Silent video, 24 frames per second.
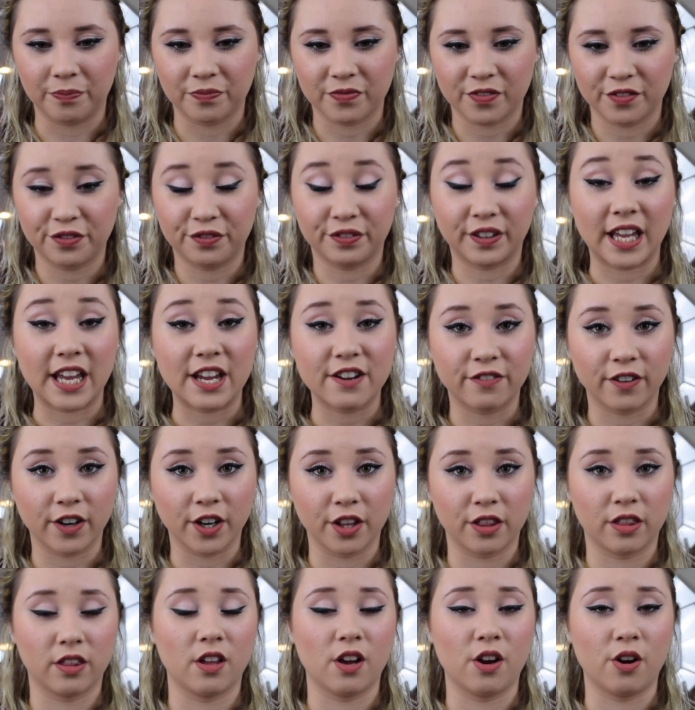
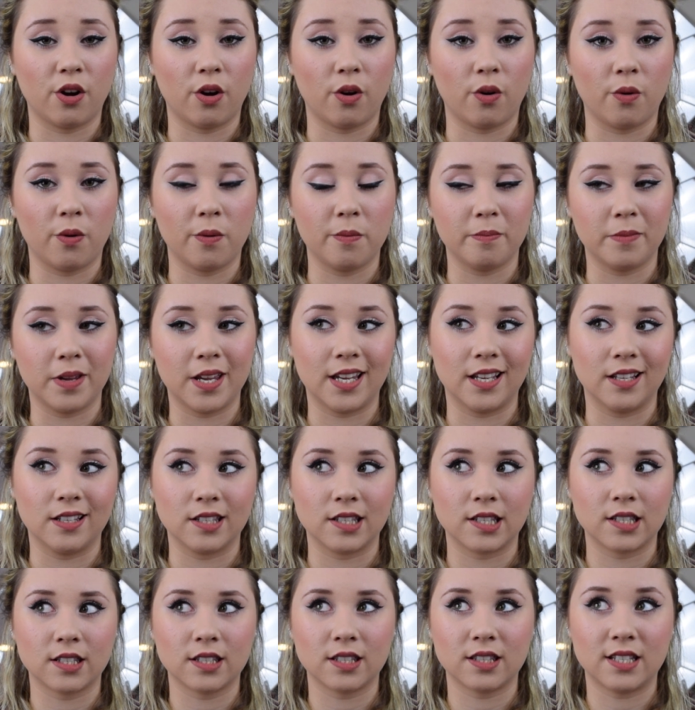Flavor though
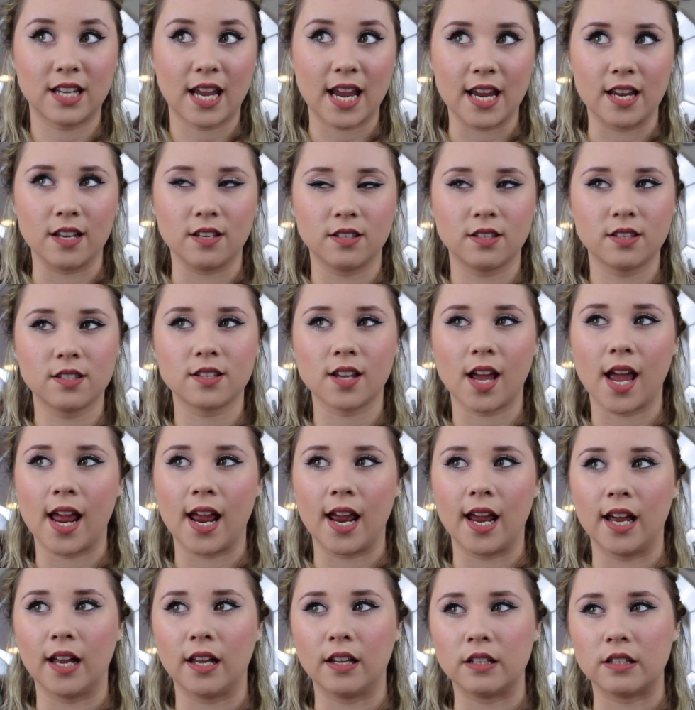means taste,
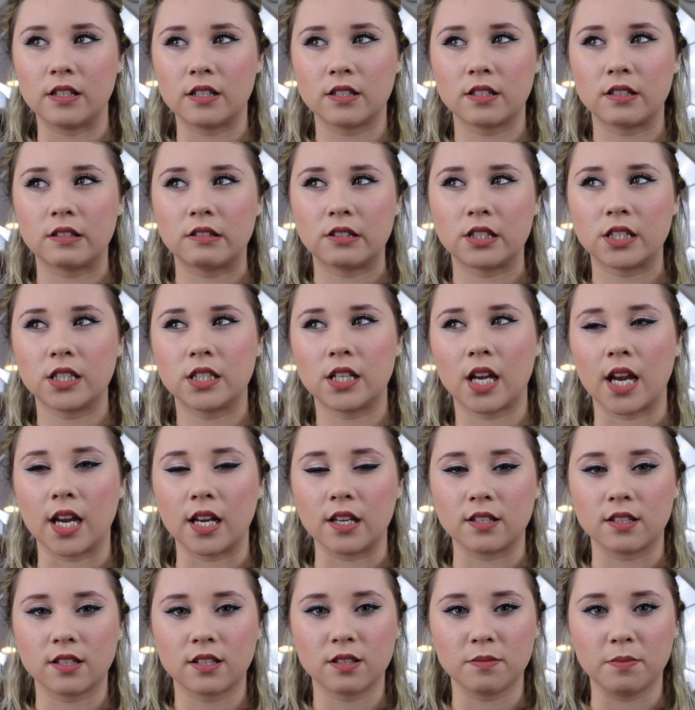and
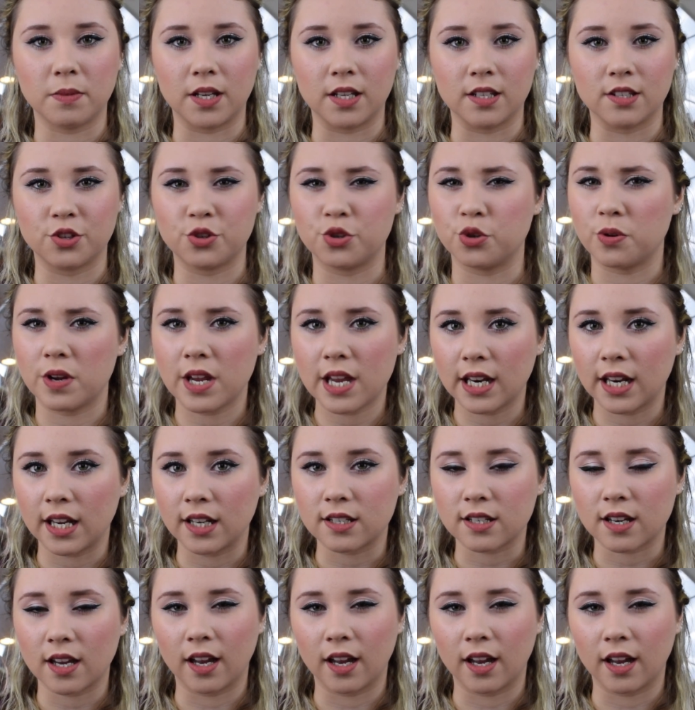taste means to eat it.